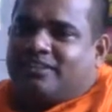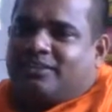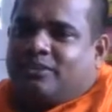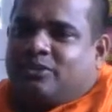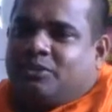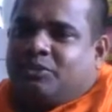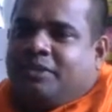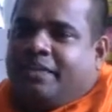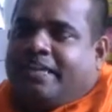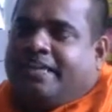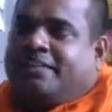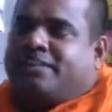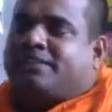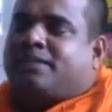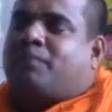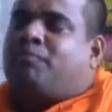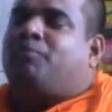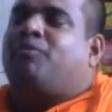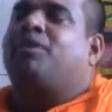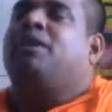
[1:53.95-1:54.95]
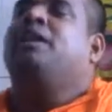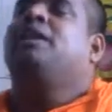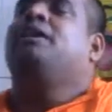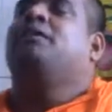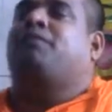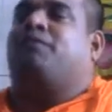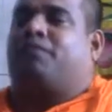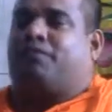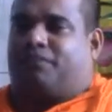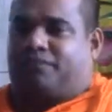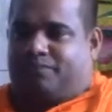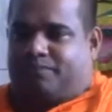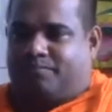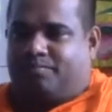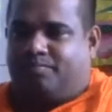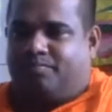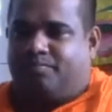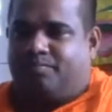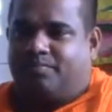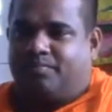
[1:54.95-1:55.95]
to get some relief,
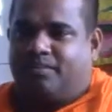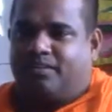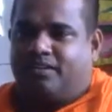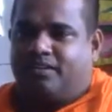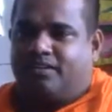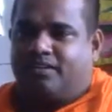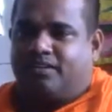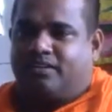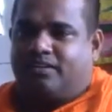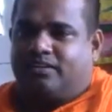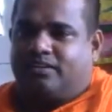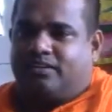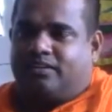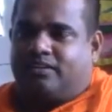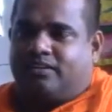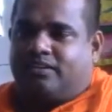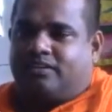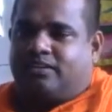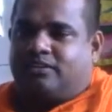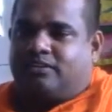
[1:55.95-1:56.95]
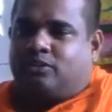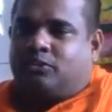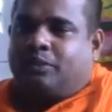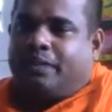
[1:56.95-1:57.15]
to